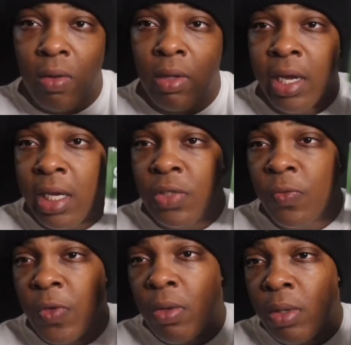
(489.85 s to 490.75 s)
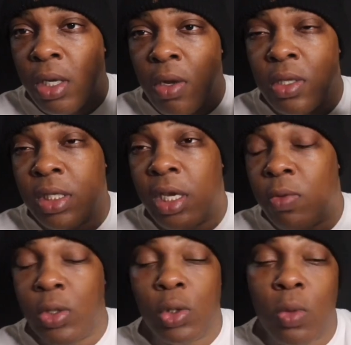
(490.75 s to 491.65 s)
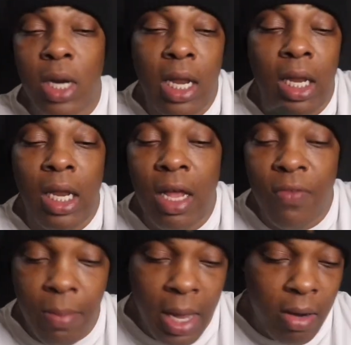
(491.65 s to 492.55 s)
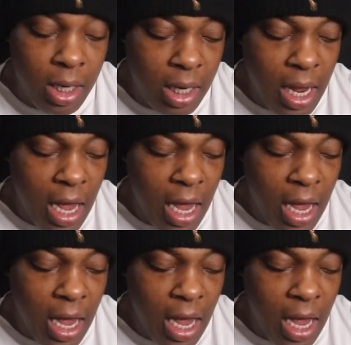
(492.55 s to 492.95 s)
Like, it's frequently on sale, which is what I love about it.